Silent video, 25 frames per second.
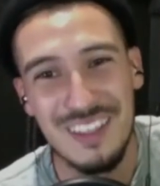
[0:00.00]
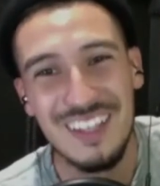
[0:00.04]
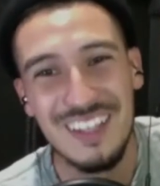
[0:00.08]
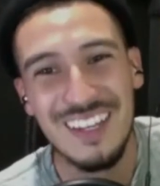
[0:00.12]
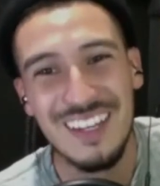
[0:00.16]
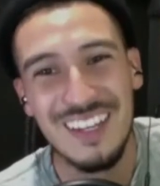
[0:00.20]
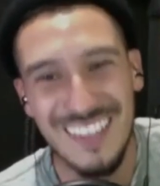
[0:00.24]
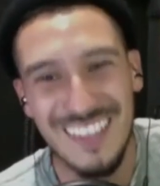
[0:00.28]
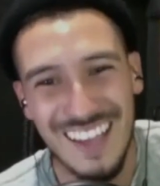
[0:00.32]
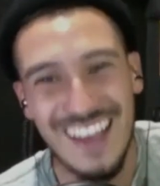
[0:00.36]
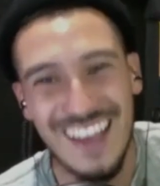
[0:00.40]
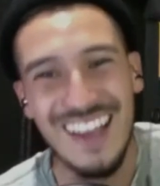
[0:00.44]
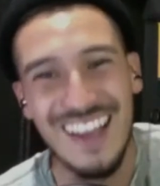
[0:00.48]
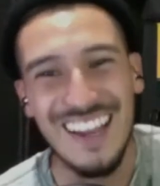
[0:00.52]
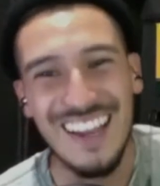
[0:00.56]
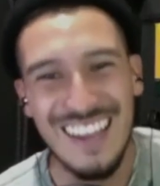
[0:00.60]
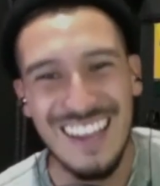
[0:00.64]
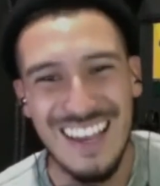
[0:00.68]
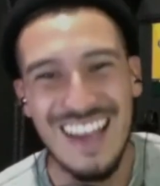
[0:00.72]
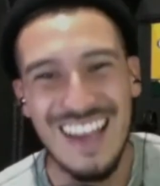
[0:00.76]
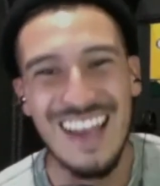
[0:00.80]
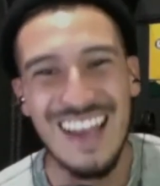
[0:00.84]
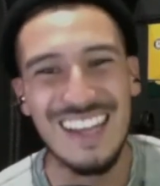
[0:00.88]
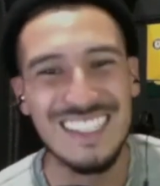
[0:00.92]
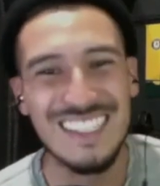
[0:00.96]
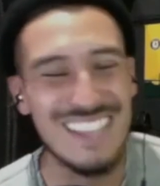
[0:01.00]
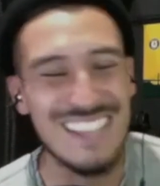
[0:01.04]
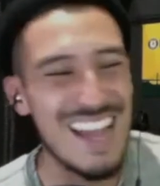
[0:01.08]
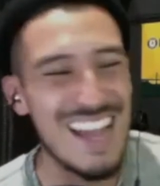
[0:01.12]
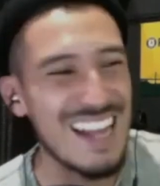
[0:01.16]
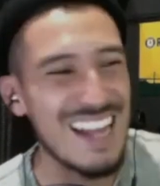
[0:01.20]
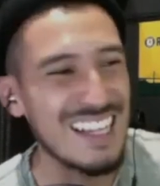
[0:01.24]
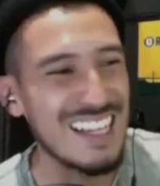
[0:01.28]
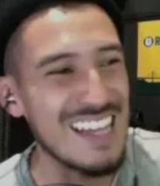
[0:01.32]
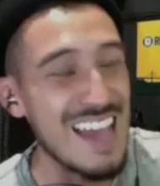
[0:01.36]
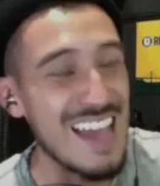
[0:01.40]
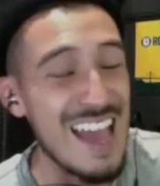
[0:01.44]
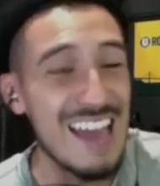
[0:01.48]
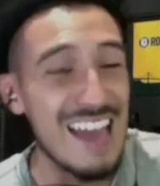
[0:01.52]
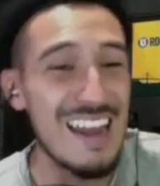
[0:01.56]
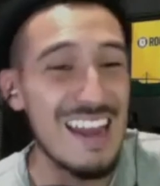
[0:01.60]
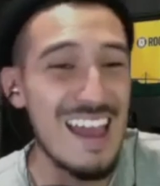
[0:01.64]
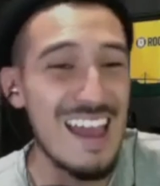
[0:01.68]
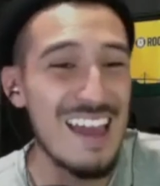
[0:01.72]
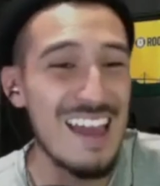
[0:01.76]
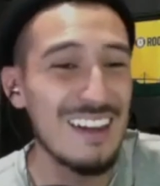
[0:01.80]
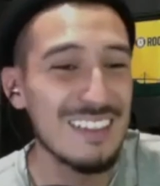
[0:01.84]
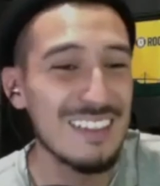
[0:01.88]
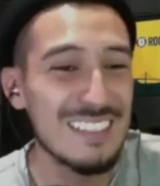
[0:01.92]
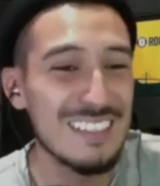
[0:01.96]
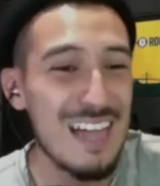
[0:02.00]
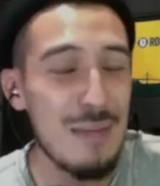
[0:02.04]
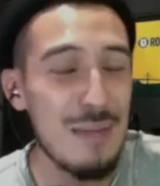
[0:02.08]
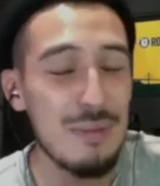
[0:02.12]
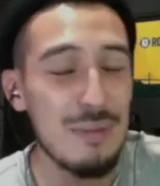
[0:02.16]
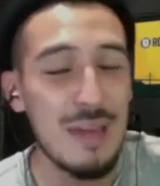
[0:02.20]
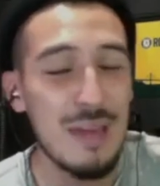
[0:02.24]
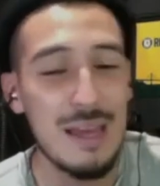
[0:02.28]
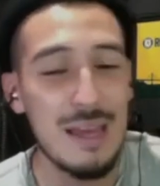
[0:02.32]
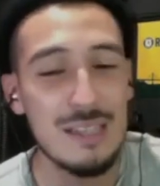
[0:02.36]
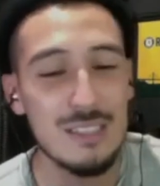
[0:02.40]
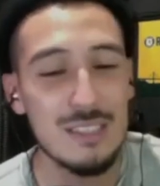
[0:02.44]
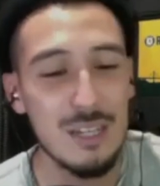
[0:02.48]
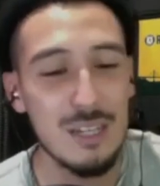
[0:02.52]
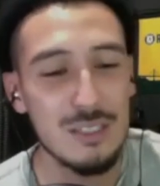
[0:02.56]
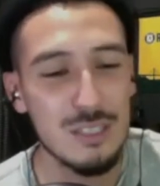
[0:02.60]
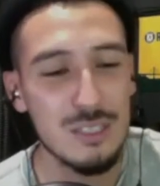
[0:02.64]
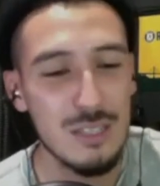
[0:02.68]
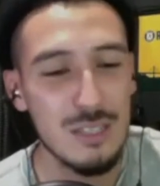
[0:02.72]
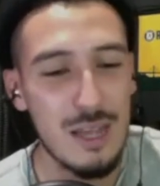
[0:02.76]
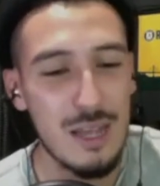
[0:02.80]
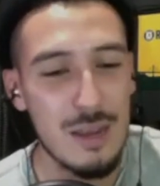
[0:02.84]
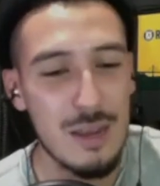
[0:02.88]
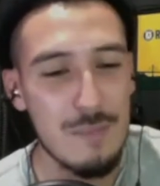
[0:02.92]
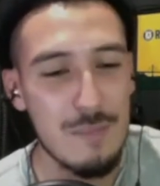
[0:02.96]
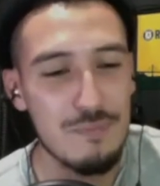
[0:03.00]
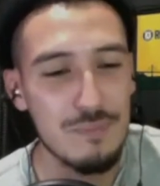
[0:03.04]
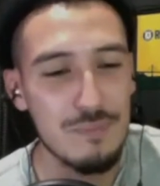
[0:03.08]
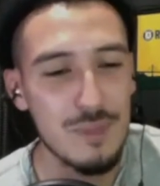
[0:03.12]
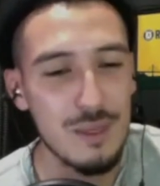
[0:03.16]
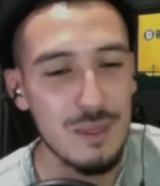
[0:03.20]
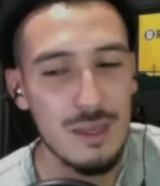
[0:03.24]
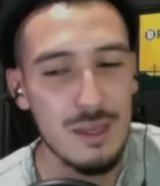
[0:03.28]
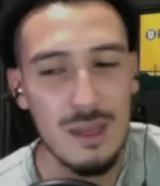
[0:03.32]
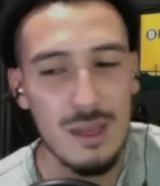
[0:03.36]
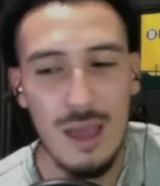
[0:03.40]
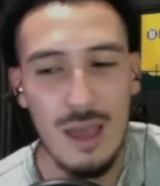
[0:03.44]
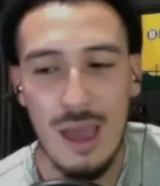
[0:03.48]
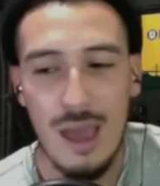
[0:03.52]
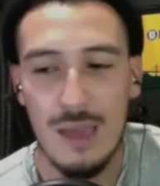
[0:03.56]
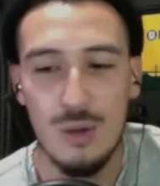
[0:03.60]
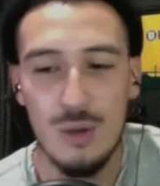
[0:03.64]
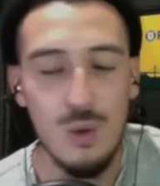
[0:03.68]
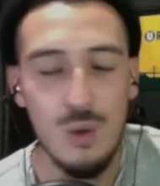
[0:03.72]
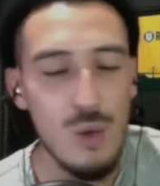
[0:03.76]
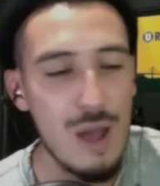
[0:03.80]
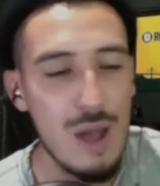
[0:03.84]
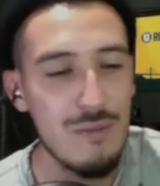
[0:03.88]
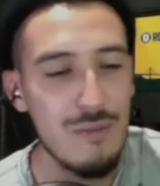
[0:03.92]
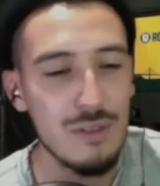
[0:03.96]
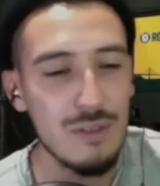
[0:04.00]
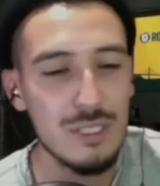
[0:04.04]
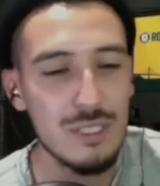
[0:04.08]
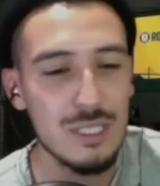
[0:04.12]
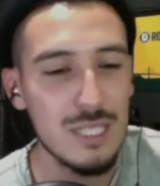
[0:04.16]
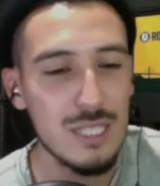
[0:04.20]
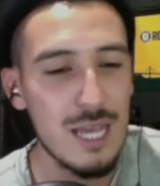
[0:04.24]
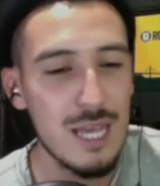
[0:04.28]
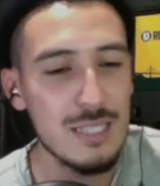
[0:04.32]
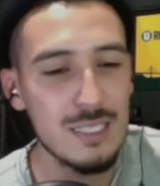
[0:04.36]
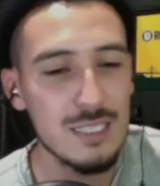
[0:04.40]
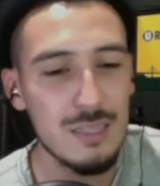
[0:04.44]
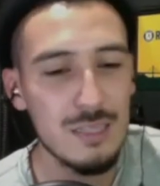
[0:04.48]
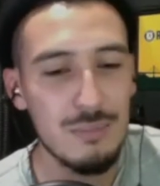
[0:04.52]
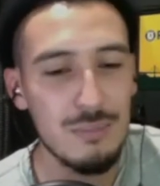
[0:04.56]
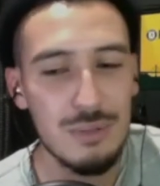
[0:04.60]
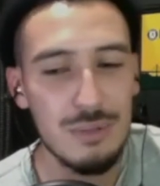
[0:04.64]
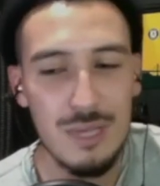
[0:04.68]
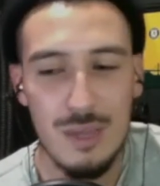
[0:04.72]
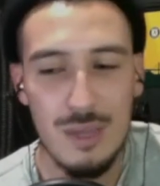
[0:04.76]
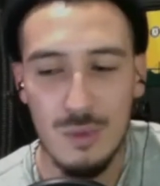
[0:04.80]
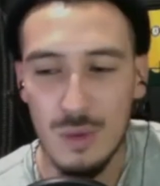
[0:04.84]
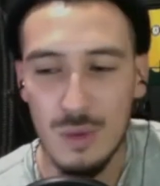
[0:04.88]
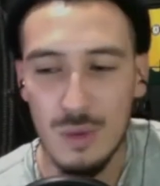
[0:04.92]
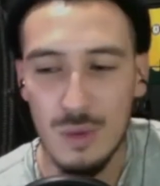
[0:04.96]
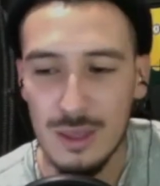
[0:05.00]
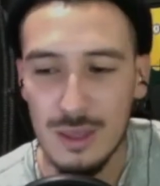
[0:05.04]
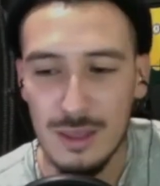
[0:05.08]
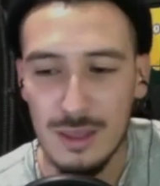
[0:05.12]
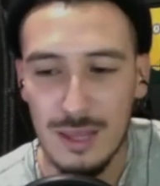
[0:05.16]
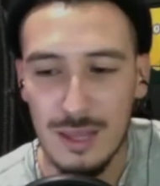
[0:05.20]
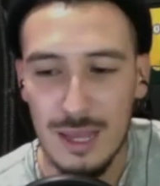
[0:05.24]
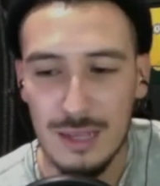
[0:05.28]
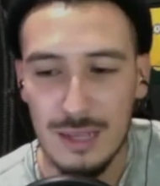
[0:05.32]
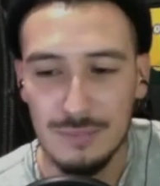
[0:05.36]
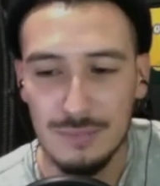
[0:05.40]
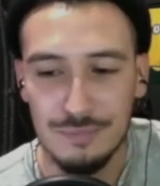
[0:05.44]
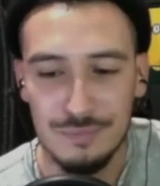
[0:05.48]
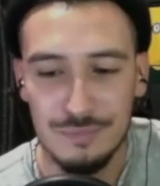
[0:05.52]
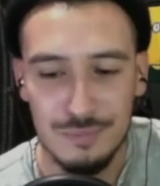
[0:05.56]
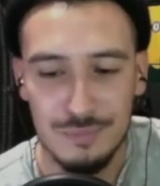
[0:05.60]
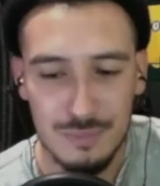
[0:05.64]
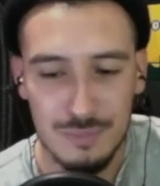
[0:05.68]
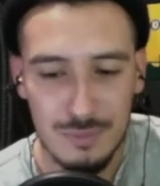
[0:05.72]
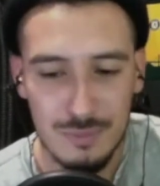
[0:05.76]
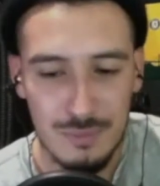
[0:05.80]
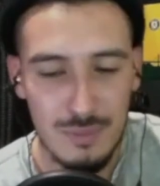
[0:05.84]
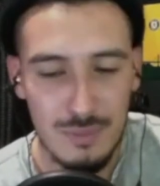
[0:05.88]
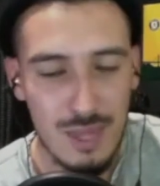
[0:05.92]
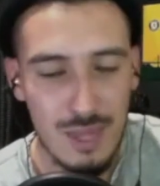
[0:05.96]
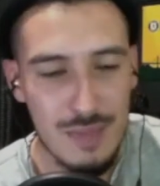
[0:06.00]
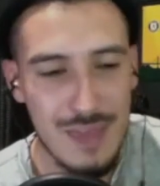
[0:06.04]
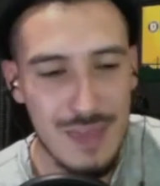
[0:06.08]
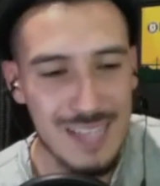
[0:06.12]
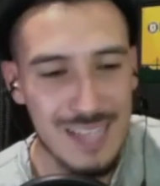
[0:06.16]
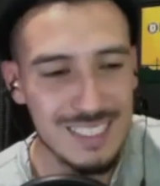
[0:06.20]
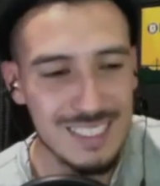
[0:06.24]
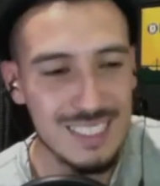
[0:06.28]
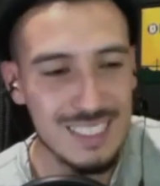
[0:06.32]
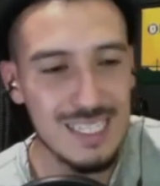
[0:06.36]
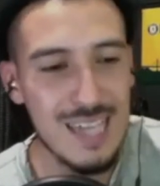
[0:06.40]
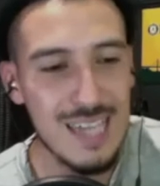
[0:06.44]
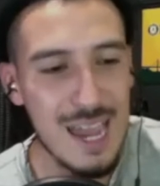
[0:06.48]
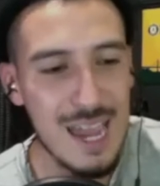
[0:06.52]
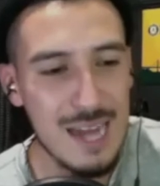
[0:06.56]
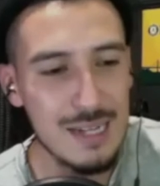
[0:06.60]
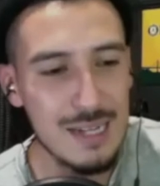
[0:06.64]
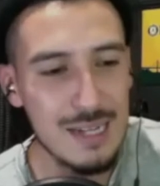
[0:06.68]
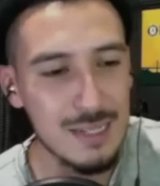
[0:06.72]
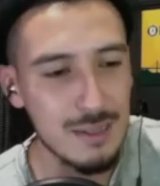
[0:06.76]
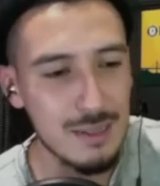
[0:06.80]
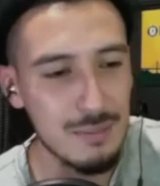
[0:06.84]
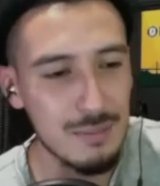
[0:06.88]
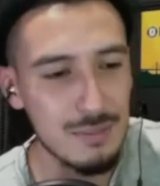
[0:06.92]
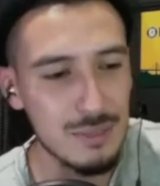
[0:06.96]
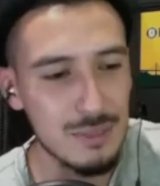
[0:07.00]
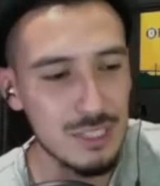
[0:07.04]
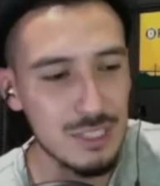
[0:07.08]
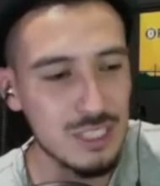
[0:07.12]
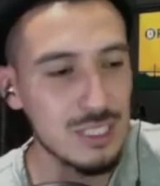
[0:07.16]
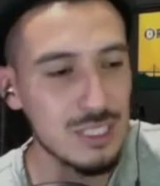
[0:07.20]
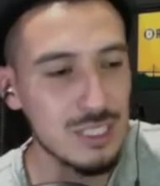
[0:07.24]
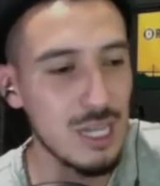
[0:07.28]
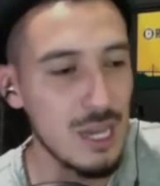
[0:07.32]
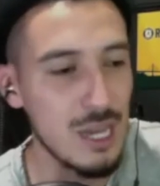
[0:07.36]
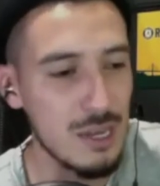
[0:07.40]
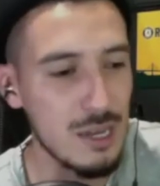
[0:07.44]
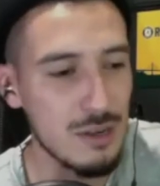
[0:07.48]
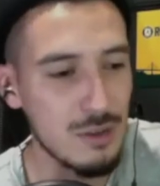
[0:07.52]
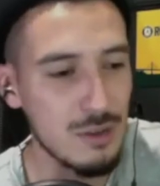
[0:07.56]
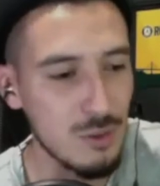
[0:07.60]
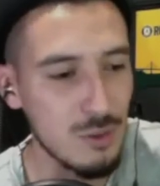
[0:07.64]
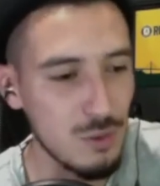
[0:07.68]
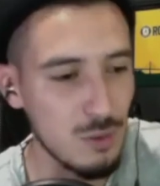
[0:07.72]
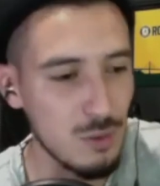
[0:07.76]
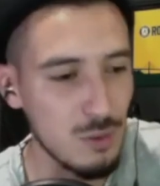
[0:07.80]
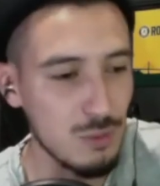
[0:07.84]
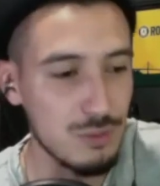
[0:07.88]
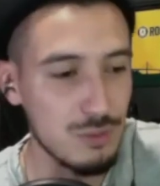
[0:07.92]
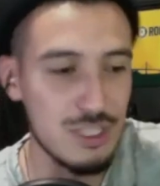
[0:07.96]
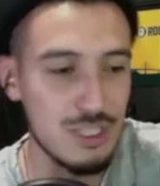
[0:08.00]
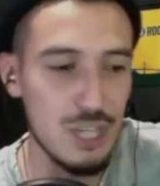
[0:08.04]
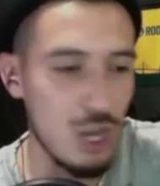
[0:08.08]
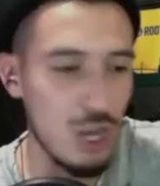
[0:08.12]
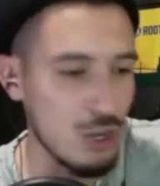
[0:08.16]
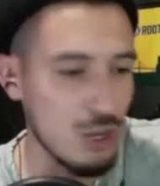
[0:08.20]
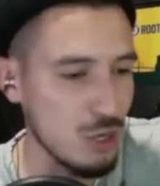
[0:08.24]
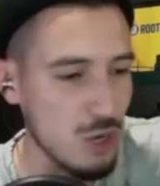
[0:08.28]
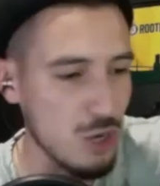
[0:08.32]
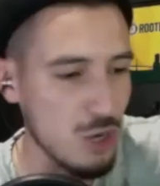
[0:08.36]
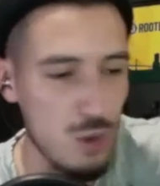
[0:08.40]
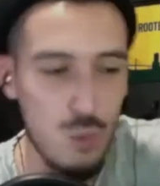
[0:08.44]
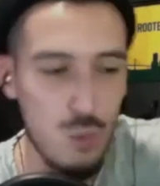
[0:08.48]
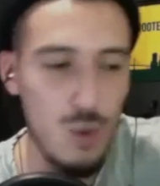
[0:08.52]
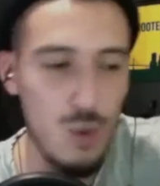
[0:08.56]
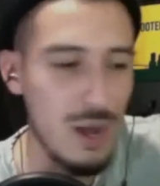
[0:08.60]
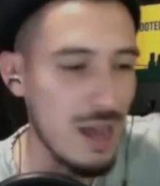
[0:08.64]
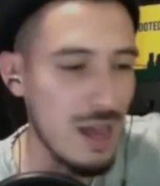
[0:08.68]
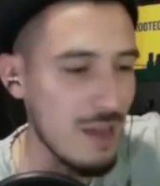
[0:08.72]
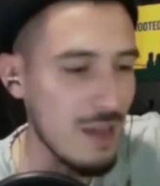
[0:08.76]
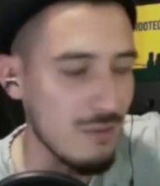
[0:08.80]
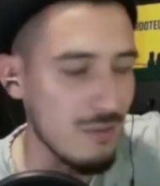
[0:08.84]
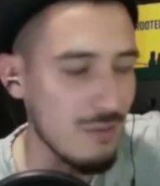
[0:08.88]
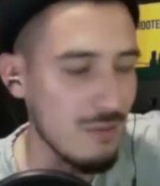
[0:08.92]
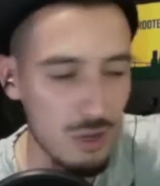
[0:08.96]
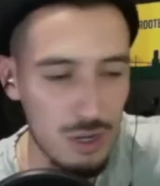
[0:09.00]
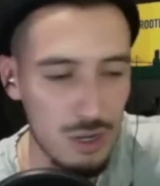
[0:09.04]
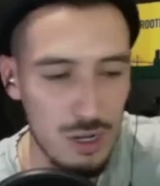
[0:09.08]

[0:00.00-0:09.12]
Yeah, exactly. And on top of that, it's also like, hey, whoever she ends up being with, like, that's a gained son, daughter, whatever.